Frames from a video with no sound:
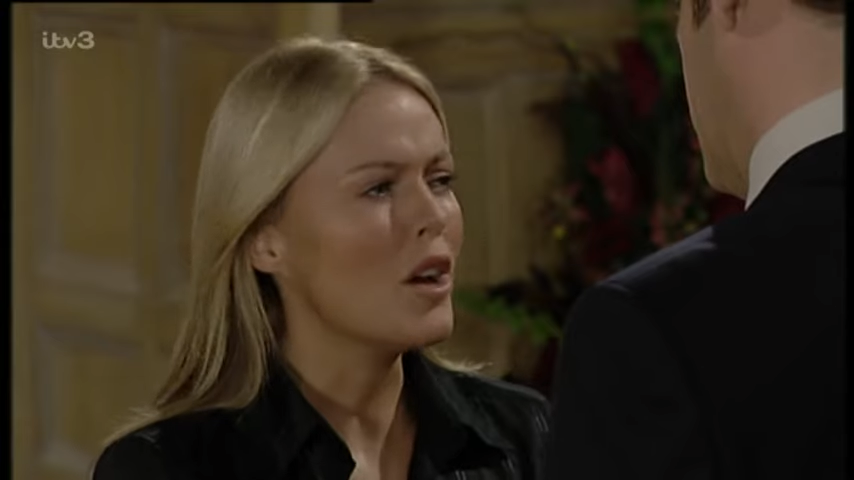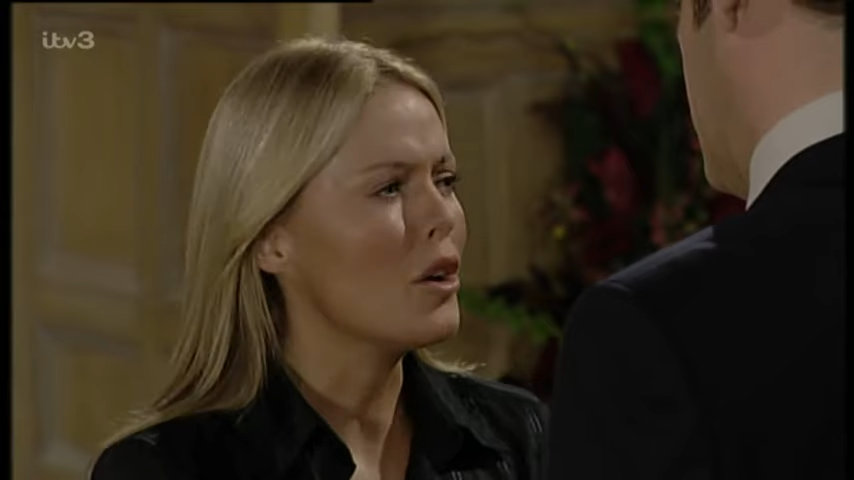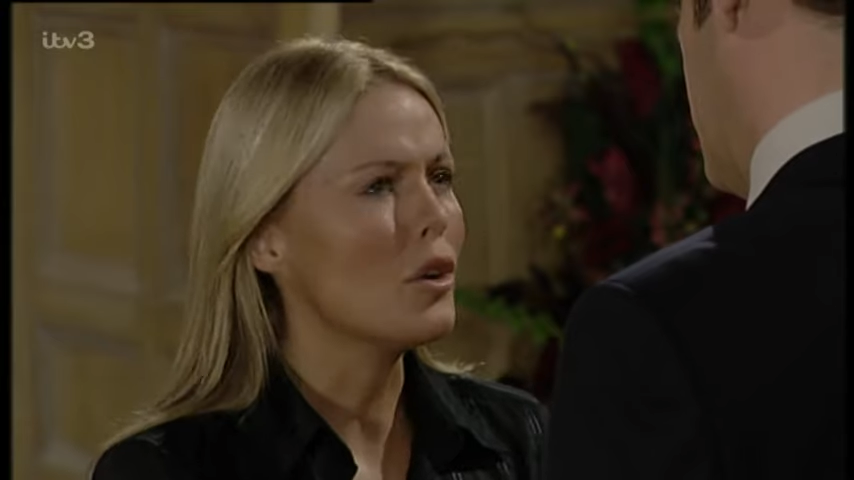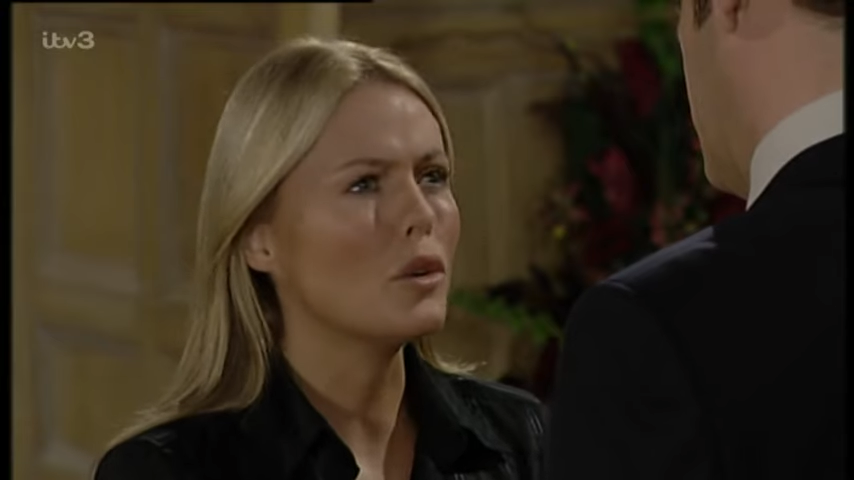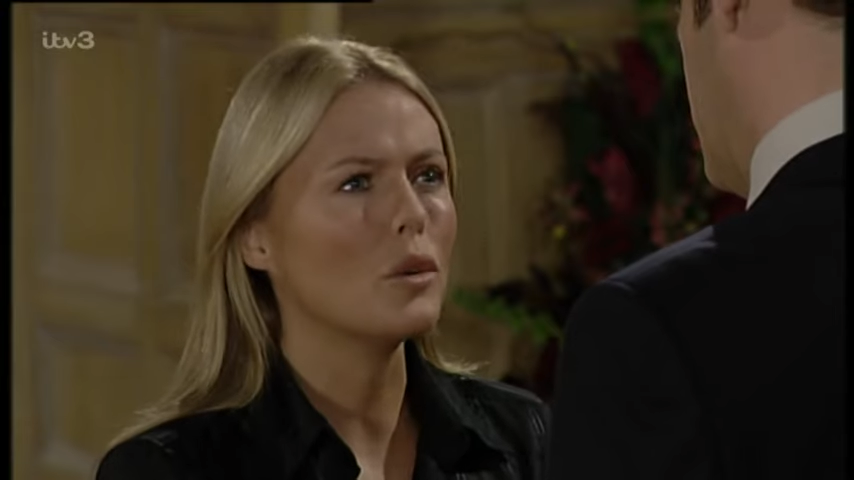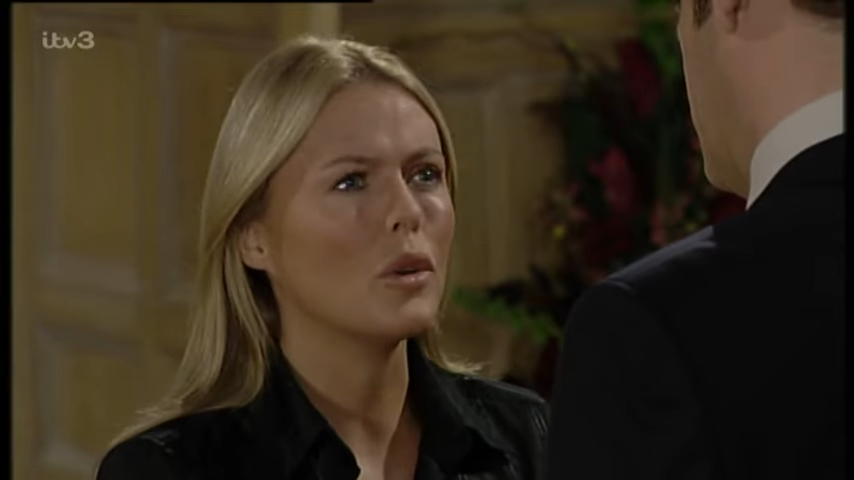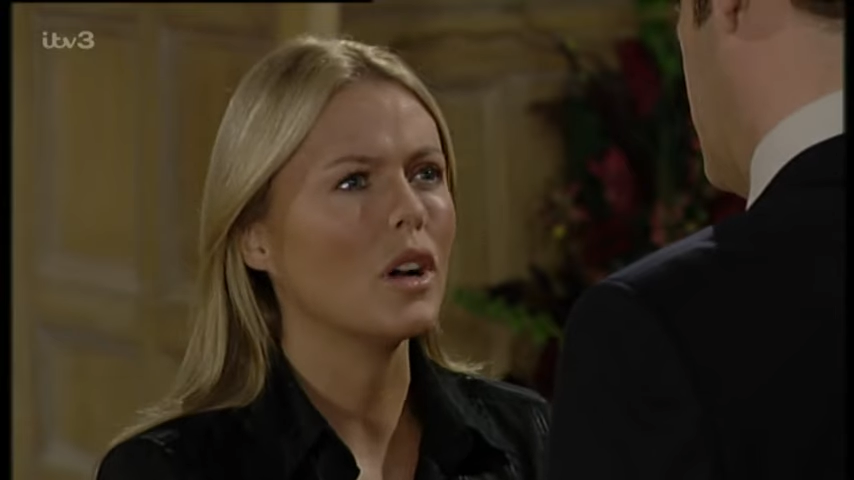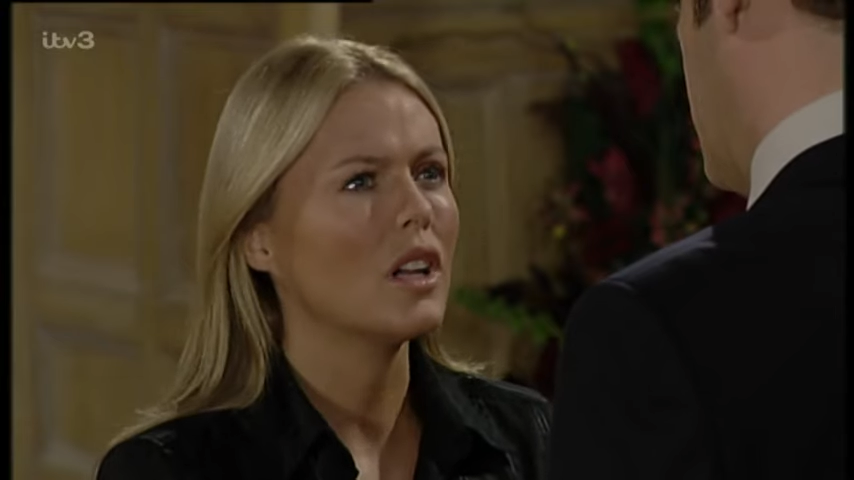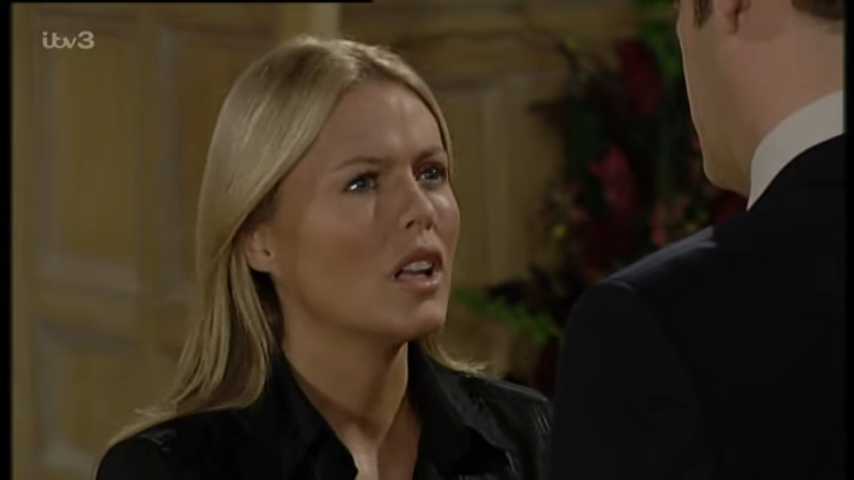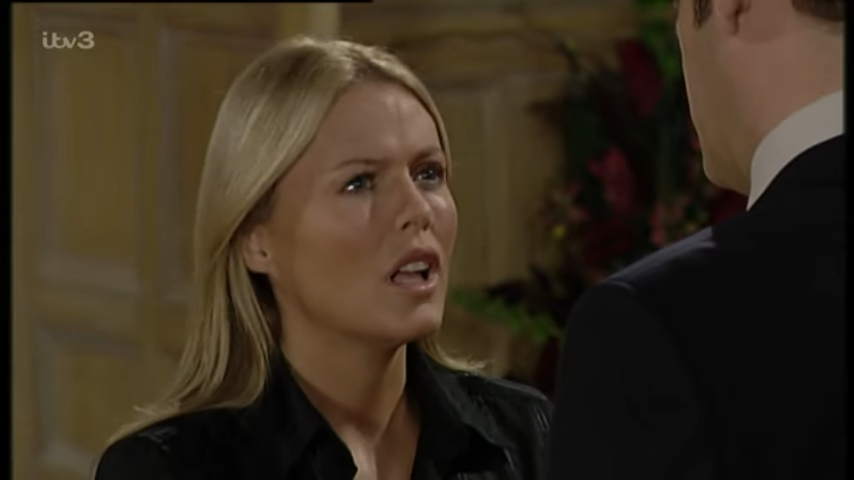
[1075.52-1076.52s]
No.
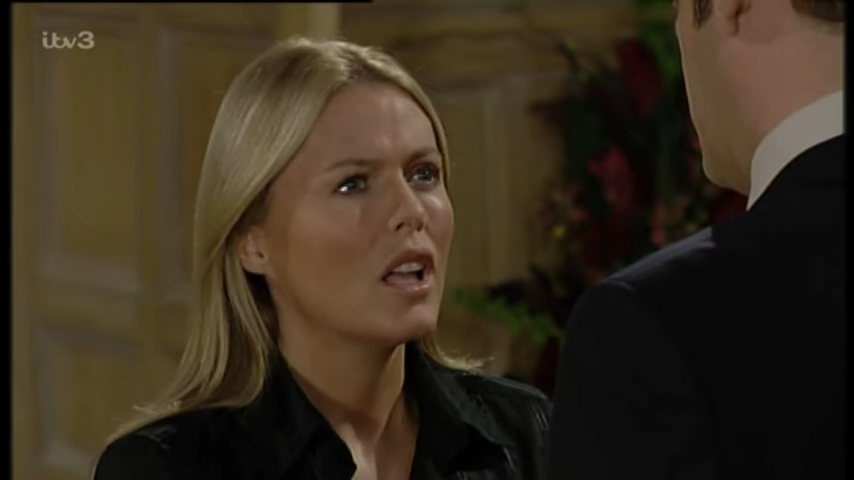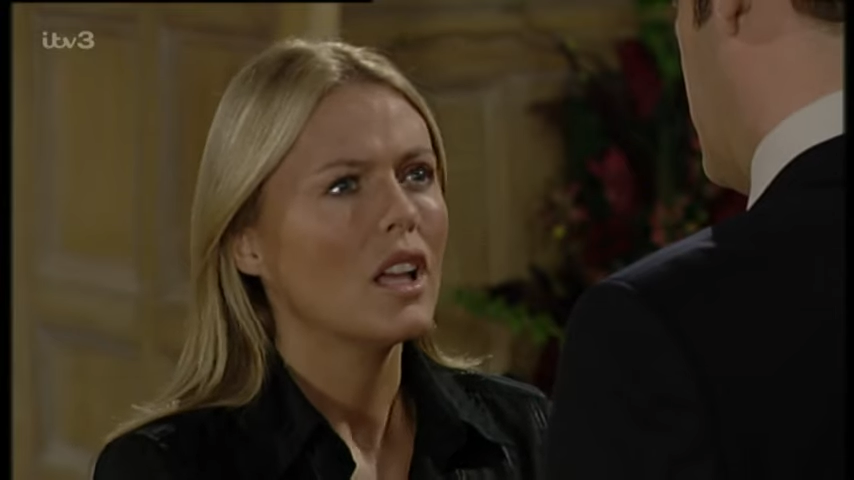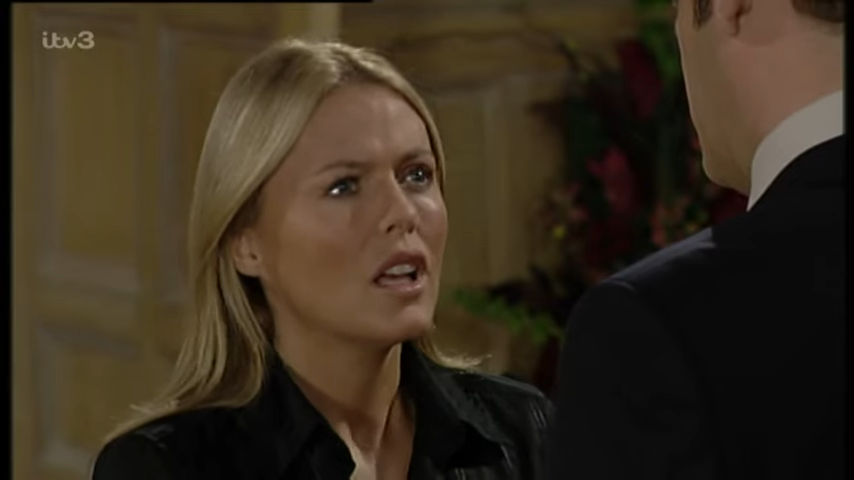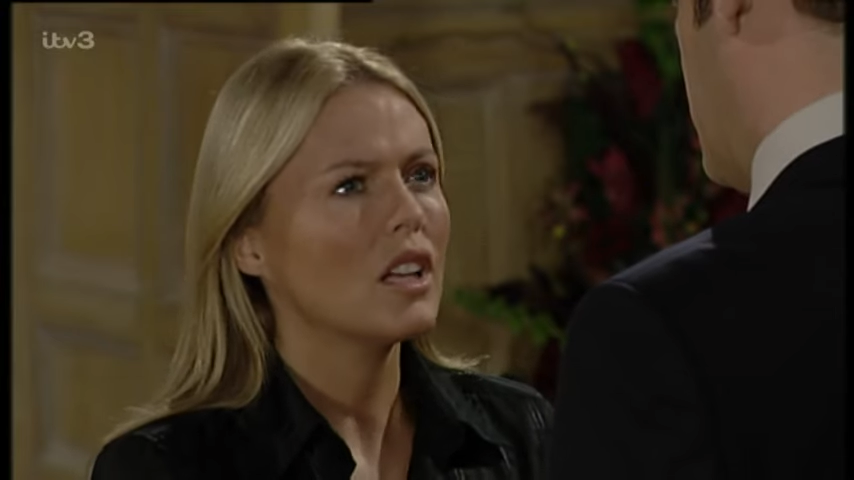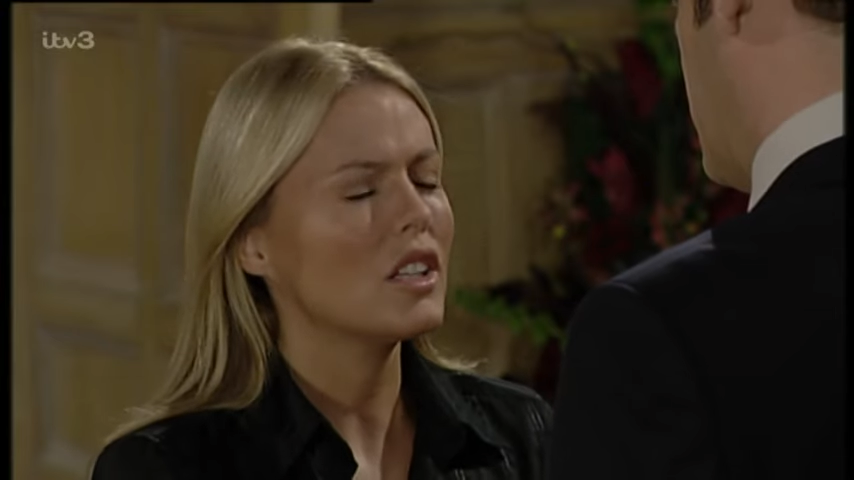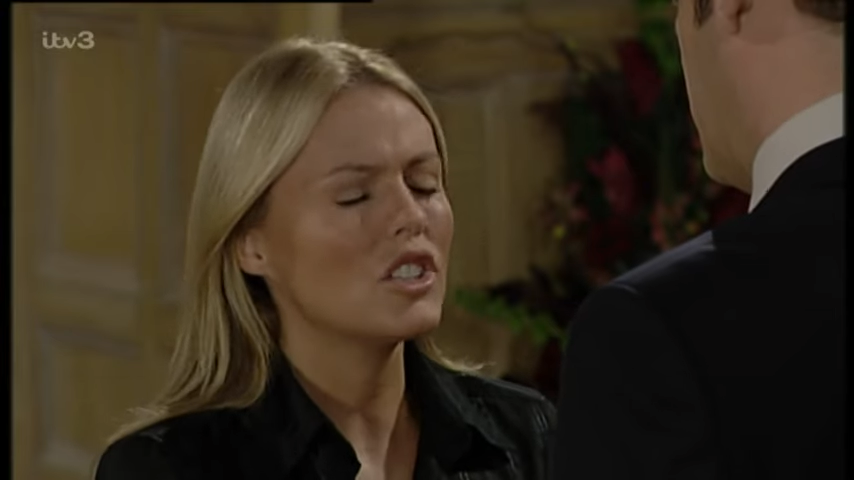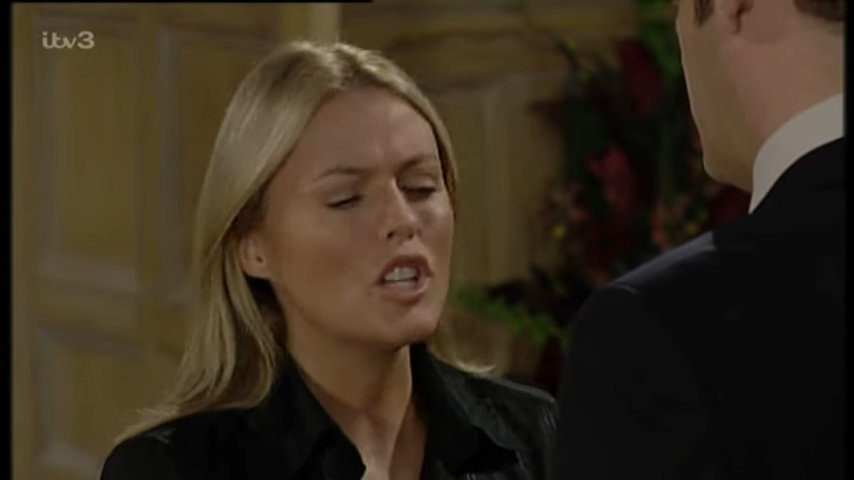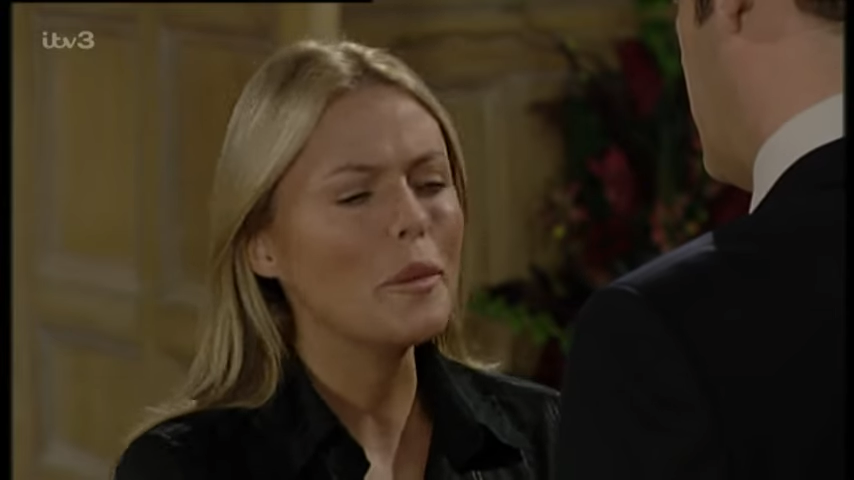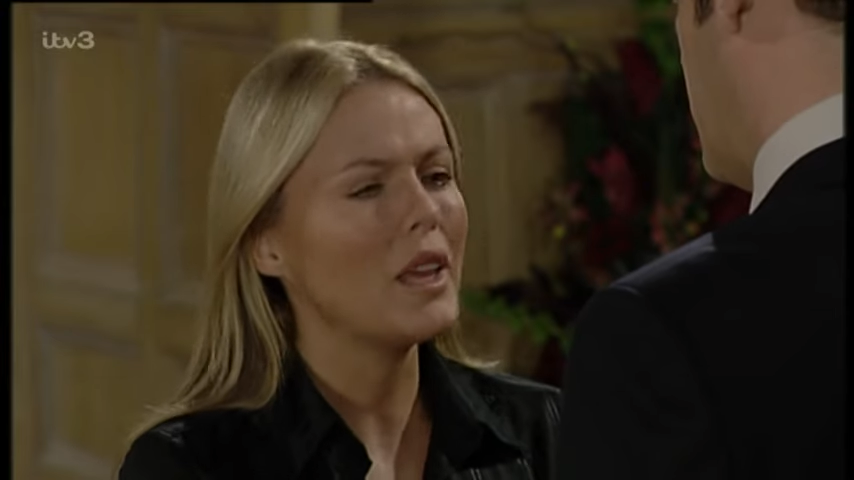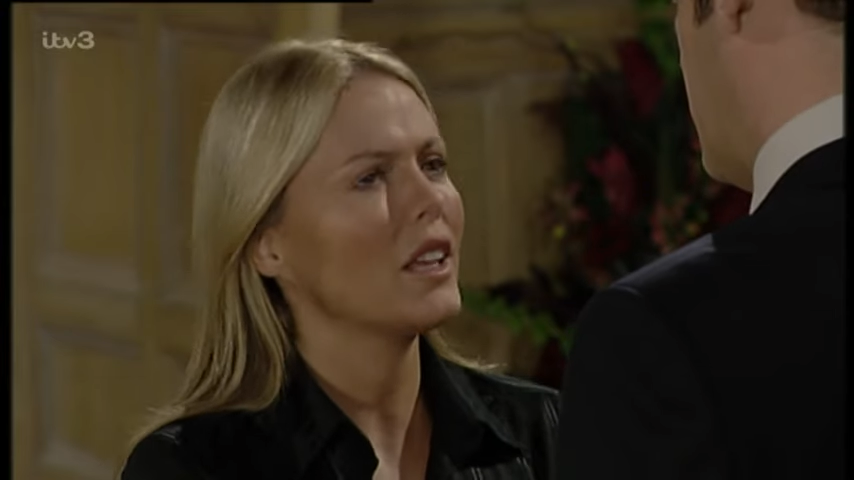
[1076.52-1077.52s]

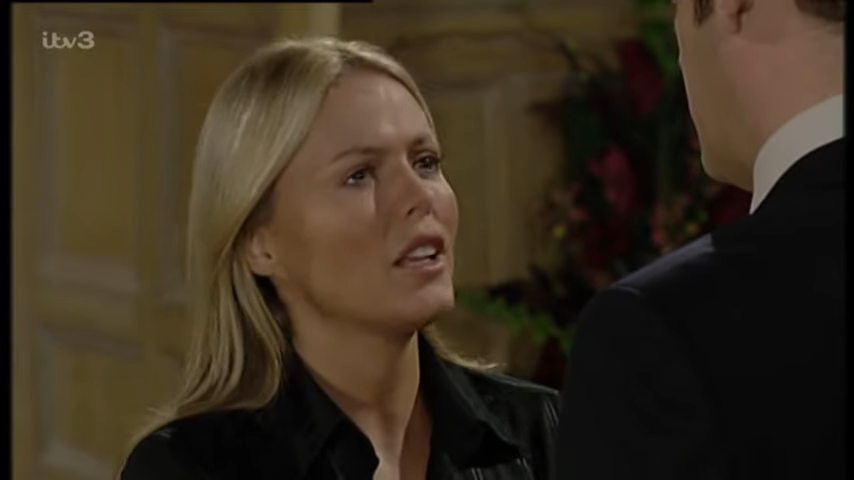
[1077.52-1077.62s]
Jimmy,